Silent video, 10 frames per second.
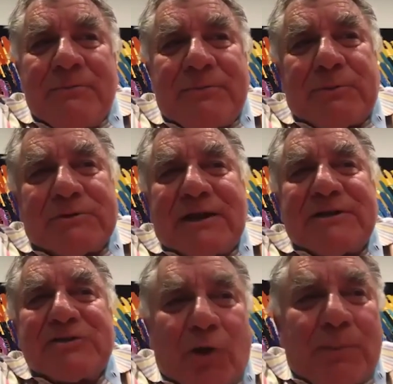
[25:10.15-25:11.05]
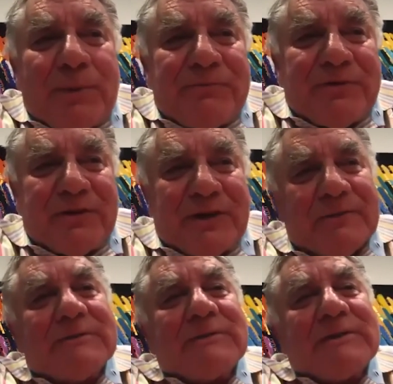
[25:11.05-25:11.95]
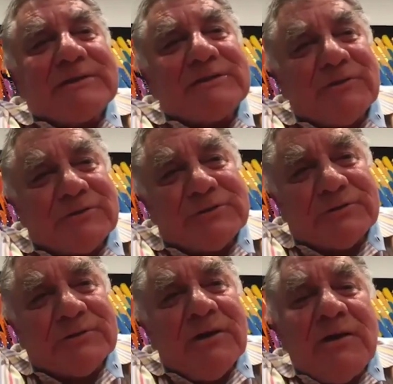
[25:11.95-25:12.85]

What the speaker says: People say stop everything. Well, that's not true.